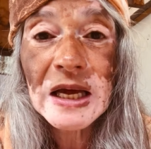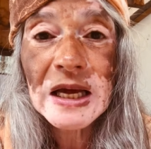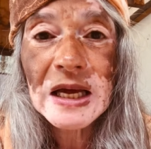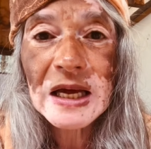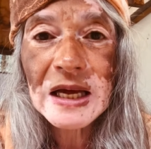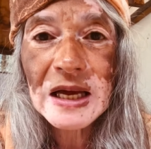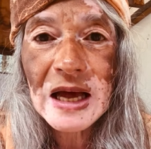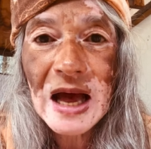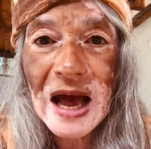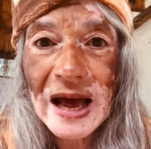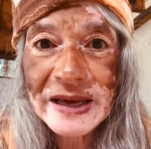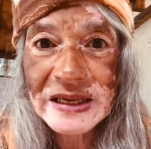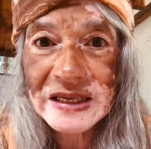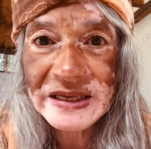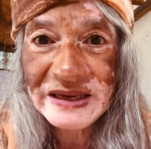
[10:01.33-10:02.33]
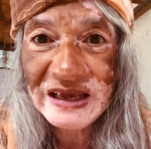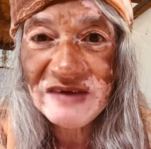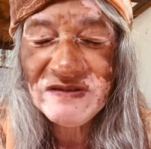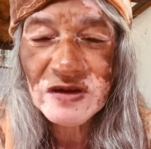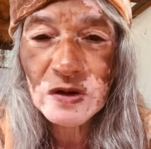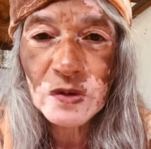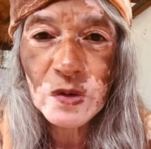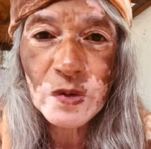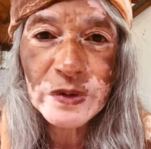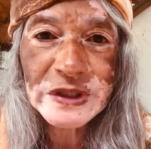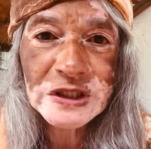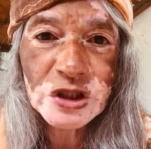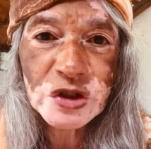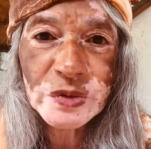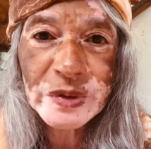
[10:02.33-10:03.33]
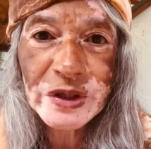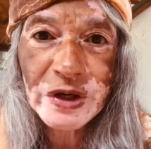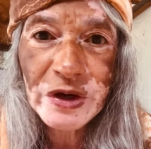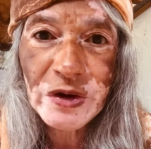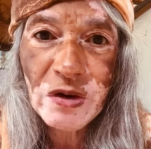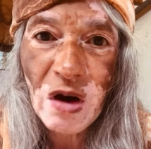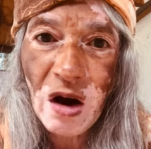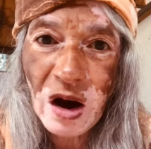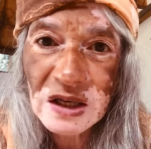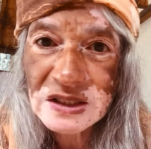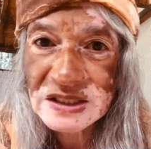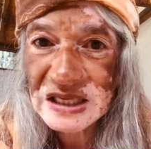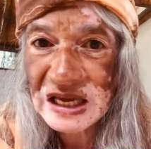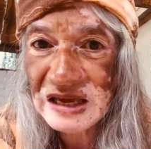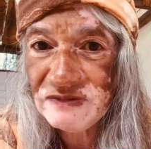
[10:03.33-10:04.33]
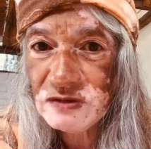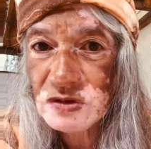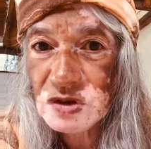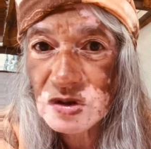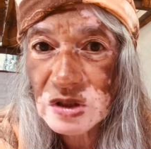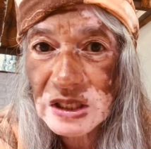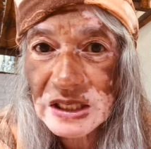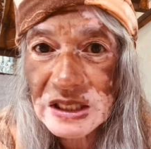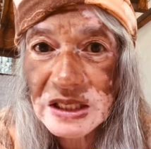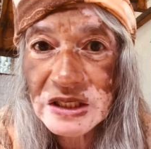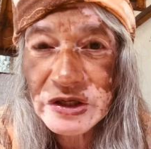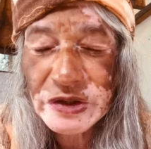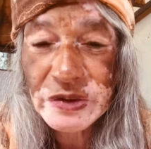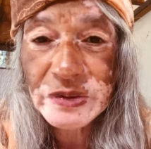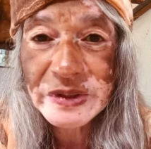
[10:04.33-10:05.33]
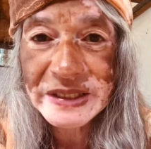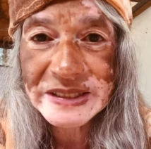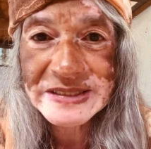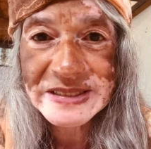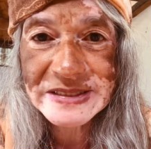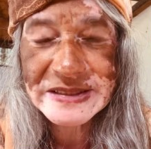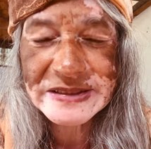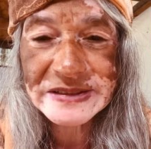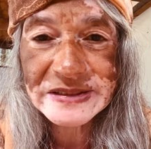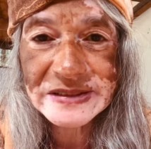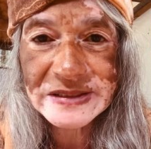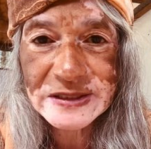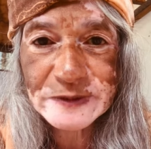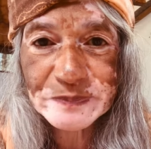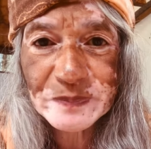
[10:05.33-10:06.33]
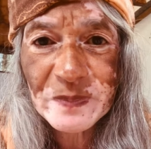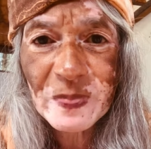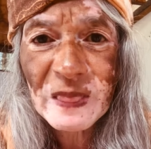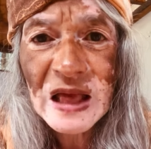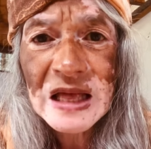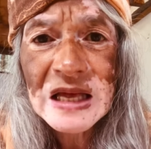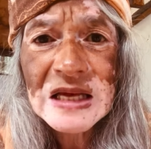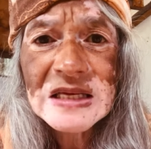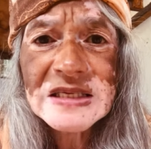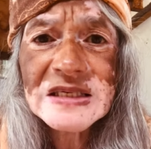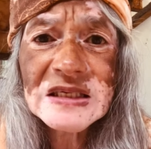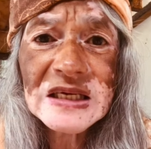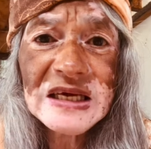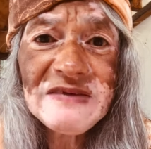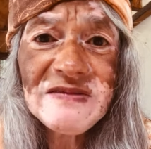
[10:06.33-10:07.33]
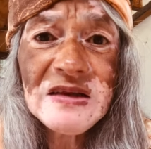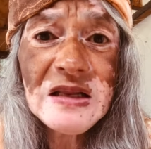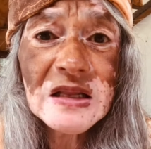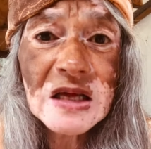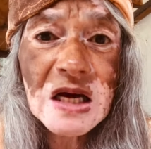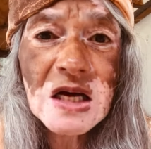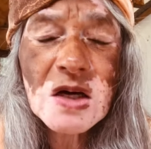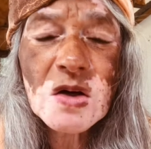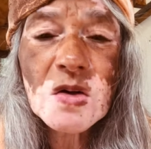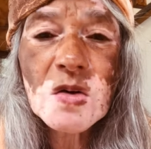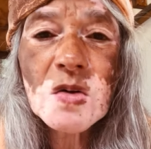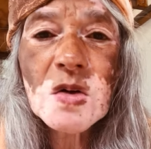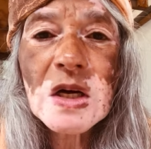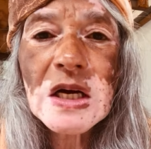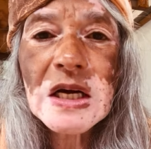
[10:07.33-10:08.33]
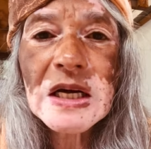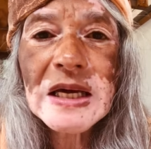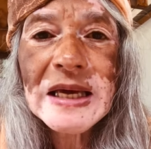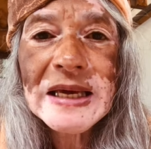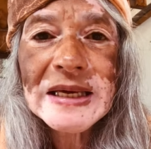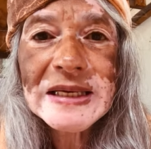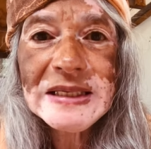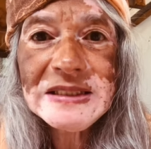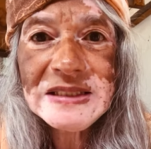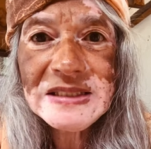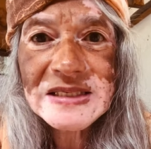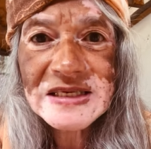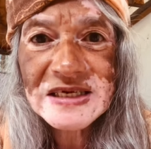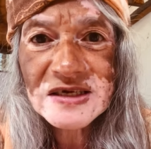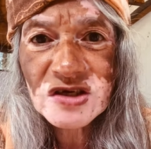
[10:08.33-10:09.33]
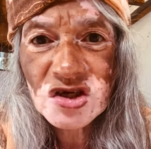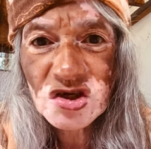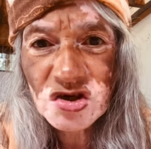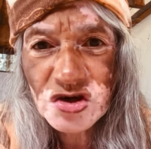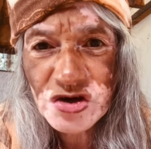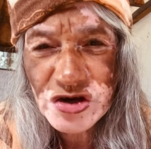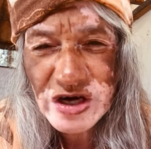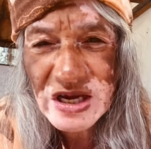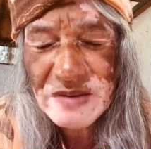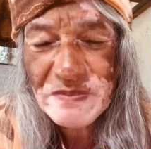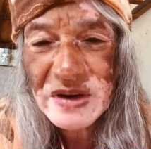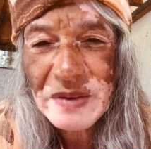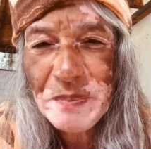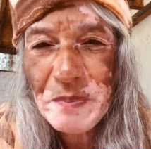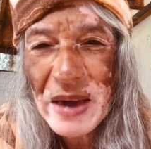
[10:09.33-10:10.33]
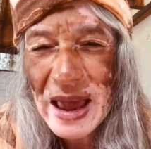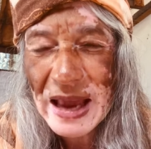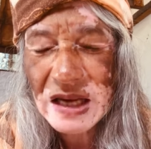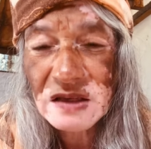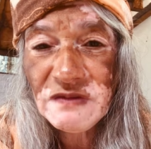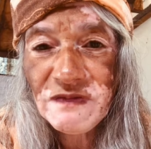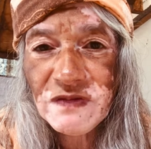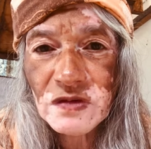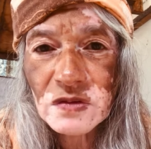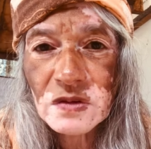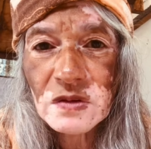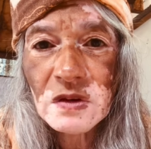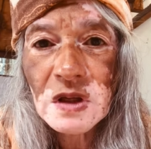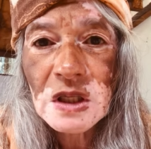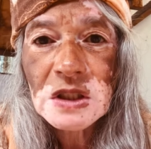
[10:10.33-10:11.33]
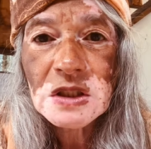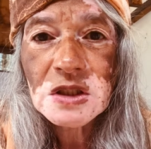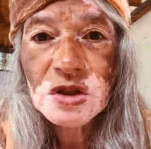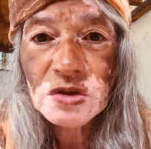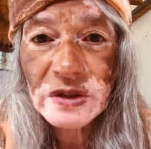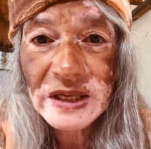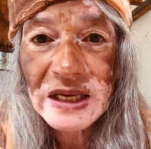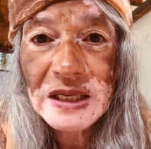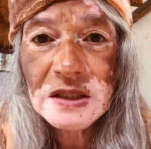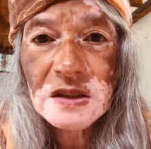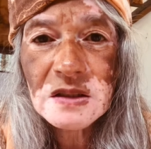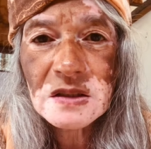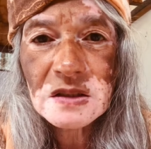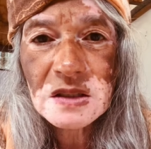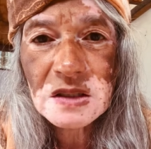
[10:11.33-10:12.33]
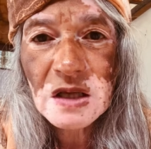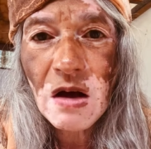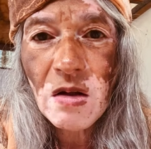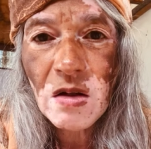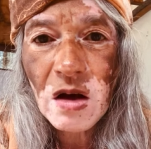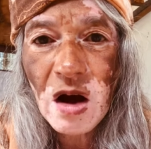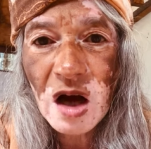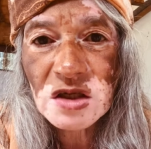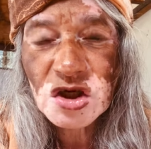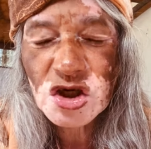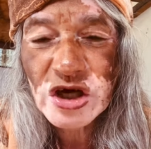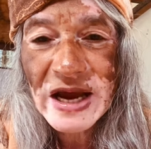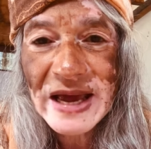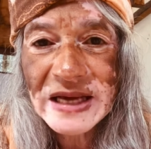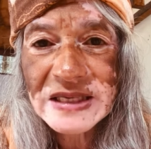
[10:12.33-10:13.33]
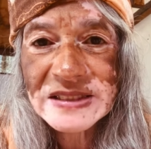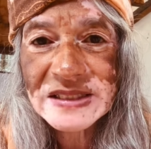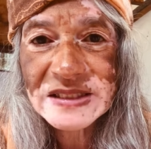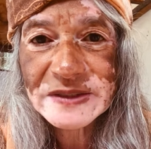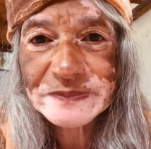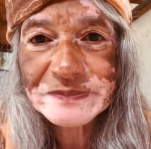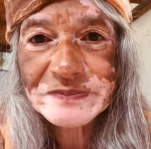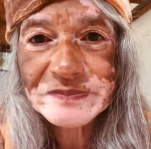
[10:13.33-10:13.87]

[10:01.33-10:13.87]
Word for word: a higher level or into a new octave or to learn new lessons. So even though uh, it is extremely painful to end soul contracts,